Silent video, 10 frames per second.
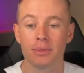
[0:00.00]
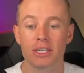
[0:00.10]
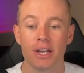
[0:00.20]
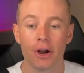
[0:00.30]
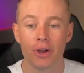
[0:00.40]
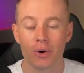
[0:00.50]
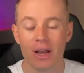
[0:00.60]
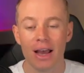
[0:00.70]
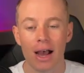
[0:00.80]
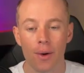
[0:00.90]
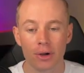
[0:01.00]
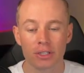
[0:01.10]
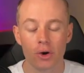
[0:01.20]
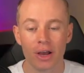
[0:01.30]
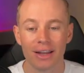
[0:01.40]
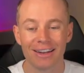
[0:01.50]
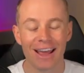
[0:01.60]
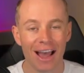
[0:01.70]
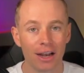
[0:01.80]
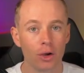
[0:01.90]
scenario, I want to go ahead and
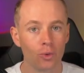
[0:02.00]
add a